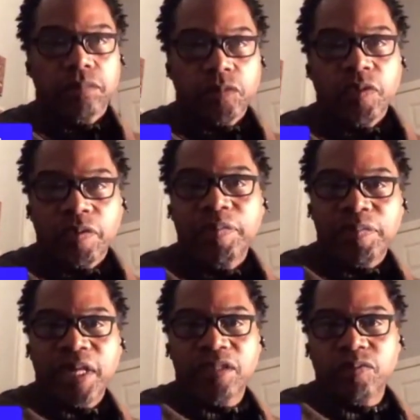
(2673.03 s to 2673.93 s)
we were
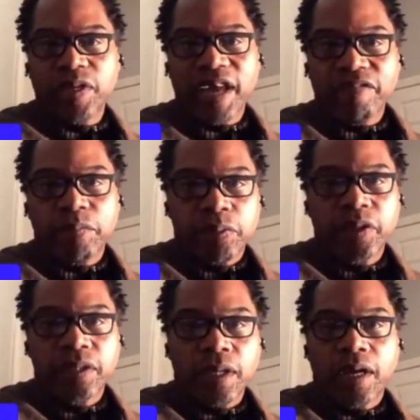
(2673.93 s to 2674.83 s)
blessed. We have a
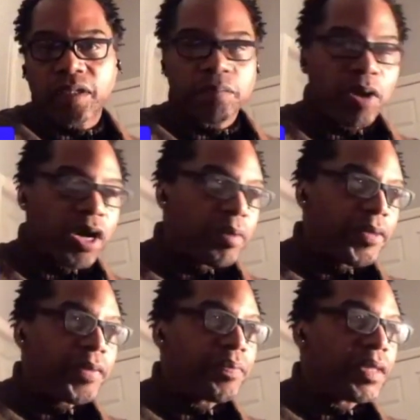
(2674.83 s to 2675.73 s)
pretty large apartment,